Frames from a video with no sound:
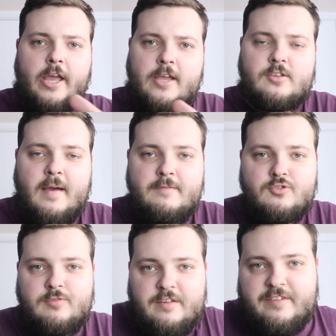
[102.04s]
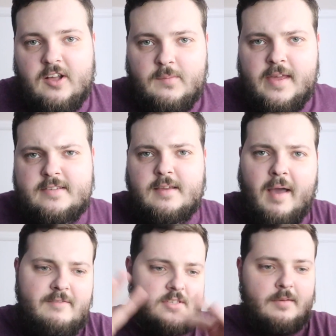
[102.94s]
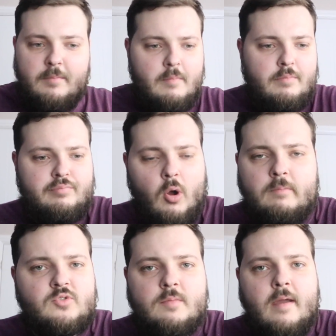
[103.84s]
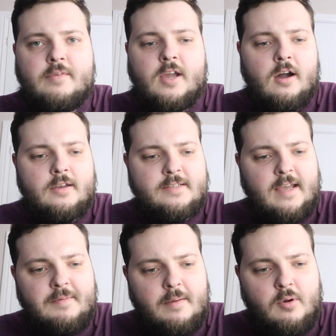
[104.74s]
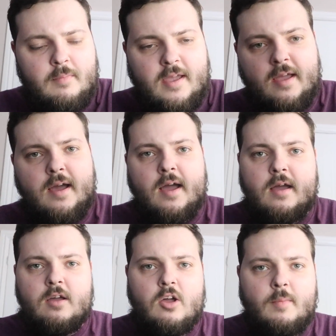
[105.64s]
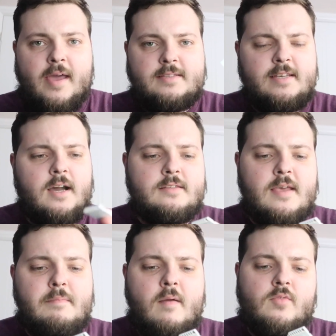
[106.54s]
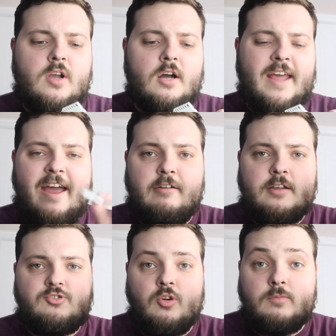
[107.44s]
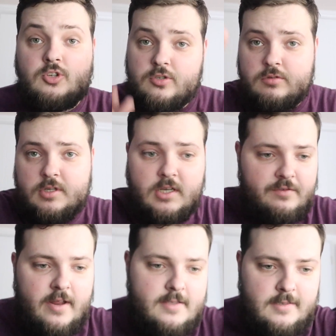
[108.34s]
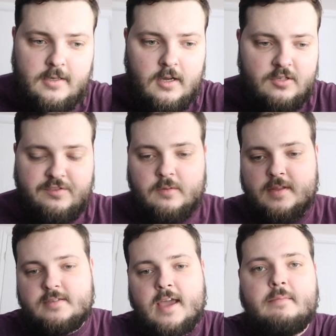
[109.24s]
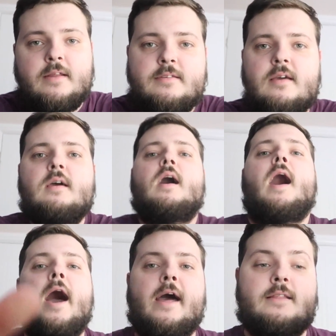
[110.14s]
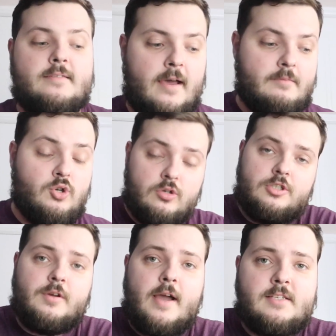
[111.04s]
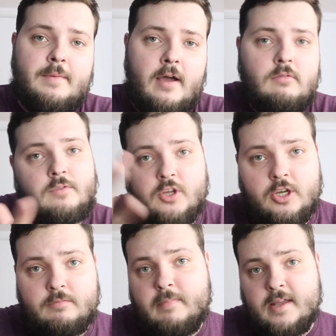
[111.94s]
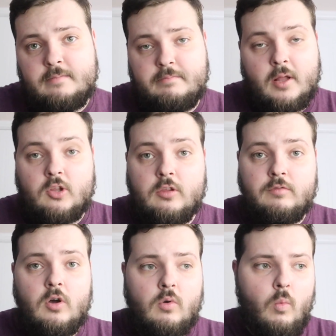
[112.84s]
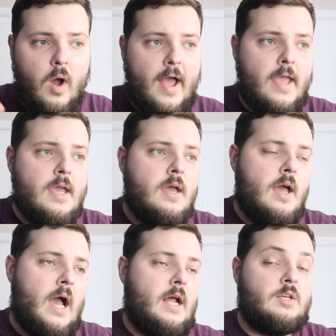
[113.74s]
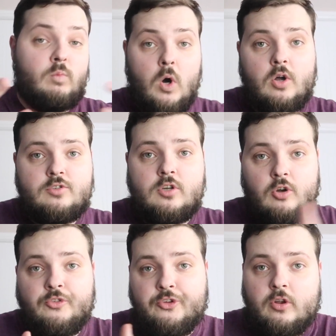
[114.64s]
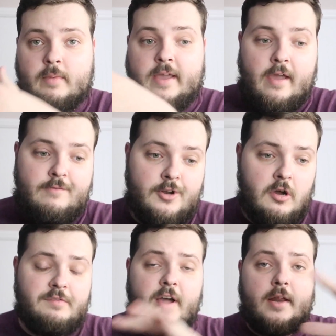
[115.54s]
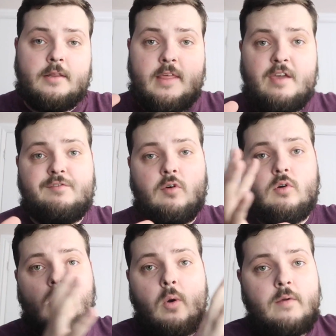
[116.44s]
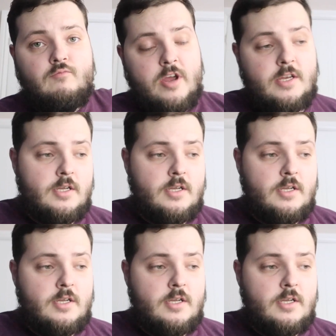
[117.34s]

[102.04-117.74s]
Okay, so I'm having to refilm this. I'm having some problems with the memory card. It's coming up on my SD card saying memory card error. So I'm just using a different SD card to film this segment and talk to you guys about the main bulk of the vlog. Why and what console am I getting rid of, and therefore going